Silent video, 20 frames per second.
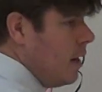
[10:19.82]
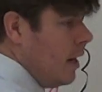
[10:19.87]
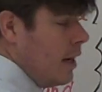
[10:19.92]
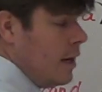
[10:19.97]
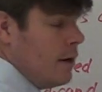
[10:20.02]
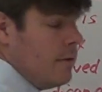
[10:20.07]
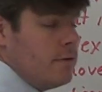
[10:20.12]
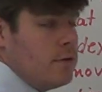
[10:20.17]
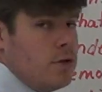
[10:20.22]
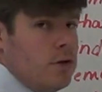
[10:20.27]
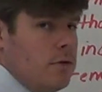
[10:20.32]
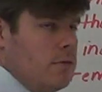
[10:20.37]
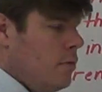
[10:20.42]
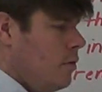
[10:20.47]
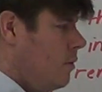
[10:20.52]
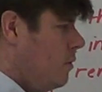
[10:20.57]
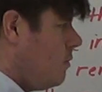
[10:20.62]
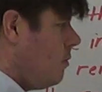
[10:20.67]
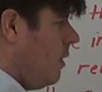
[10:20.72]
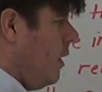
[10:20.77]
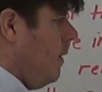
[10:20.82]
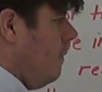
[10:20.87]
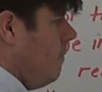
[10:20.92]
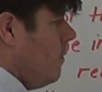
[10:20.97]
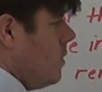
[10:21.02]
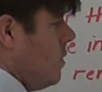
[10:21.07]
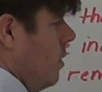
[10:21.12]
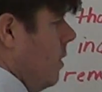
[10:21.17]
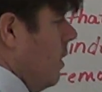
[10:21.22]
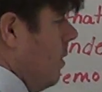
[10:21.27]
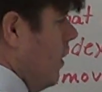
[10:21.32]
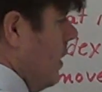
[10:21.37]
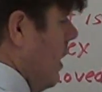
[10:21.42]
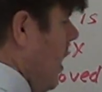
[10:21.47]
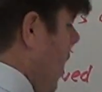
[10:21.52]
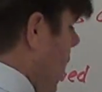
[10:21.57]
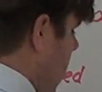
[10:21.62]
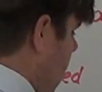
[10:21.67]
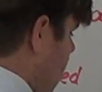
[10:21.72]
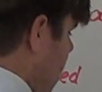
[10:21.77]
negative 2 root 3. So here we
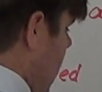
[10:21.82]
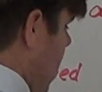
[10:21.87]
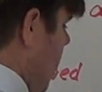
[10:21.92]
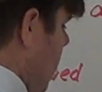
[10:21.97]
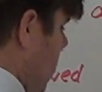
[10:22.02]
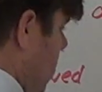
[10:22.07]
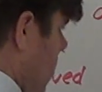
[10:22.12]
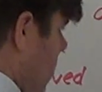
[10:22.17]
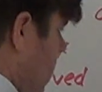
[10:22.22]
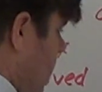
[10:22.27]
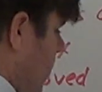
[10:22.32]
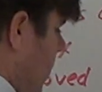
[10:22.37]
go. I get root